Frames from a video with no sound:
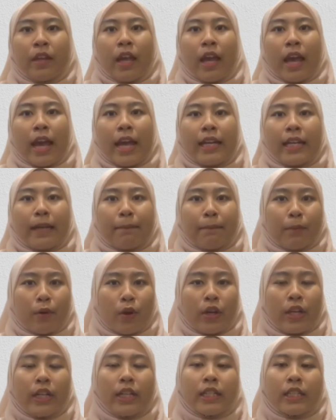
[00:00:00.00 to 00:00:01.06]
and
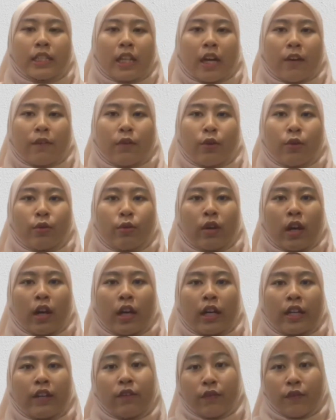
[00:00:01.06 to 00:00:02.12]
employing staff who
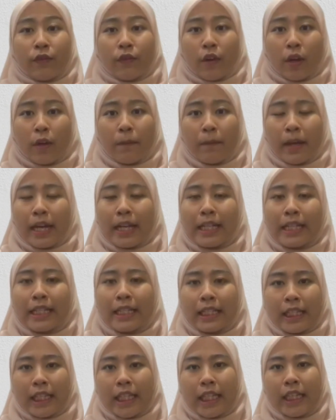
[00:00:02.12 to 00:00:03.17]
are informed and
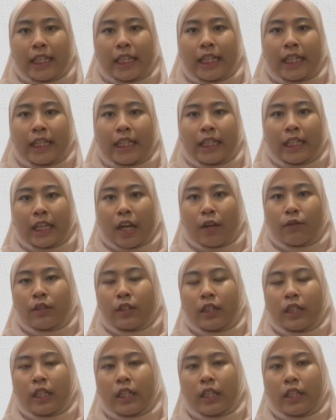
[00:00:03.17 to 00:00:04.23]
skilled in
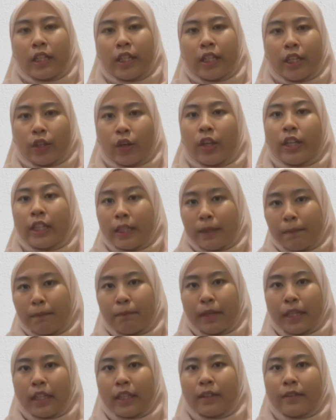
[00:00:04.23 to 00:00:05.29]
accounting record
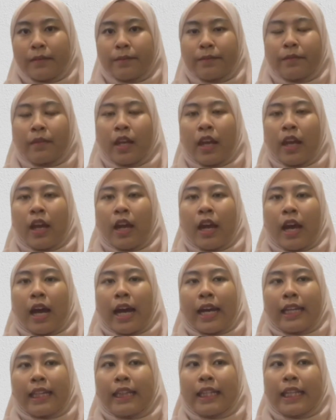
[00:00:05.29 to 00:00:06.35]
keeping.
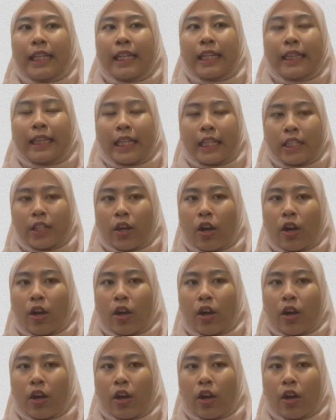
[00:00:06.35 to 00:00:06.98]
I think that's